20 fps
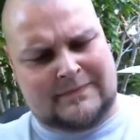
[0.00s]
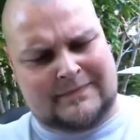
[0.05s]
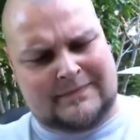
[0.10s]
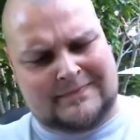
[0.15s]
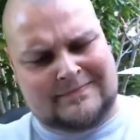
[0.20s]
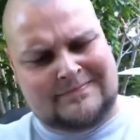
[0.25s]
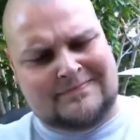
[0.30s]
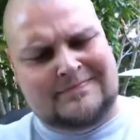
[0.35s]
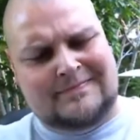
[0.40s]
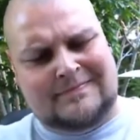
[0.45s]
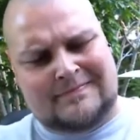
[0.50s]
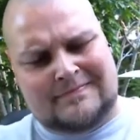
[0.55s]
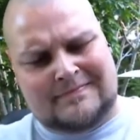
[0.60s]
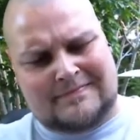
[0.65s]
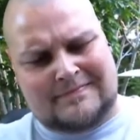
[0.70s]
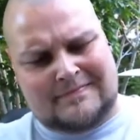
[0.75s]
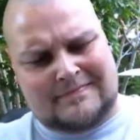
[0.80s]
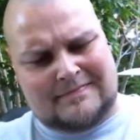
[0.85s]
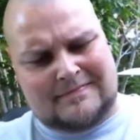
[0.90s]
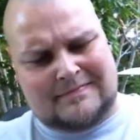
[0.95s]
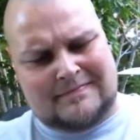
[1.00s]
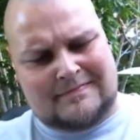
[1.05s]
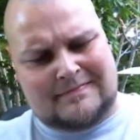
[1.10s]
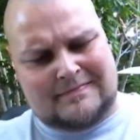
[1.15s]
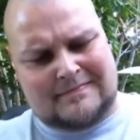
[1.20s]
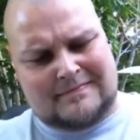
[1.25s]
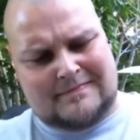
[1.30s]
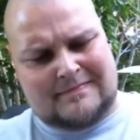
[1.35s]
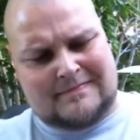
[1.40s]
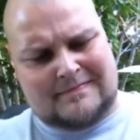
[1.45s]

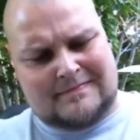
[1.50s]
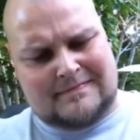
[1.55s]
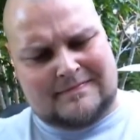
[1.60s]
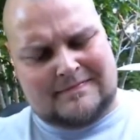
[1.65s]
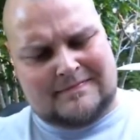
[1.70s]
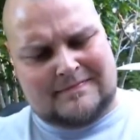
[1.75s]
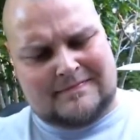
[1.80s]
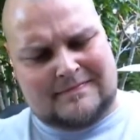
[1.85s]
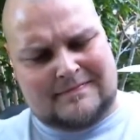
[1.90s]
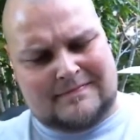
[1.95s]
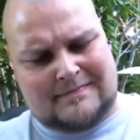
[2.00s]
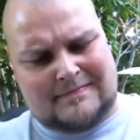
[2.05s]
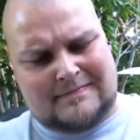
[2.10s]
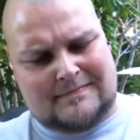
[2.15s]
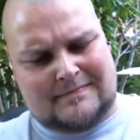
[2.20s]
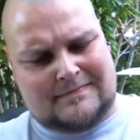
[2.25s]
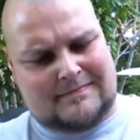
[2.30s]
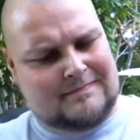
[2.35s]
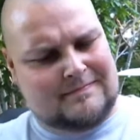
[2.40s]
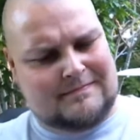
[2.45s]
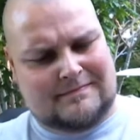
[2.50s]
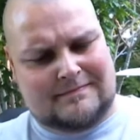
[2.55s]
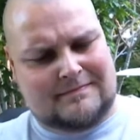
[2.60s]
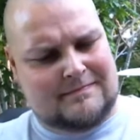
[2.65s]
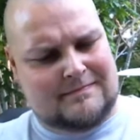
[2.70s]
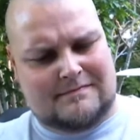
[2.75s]
(no one is talking)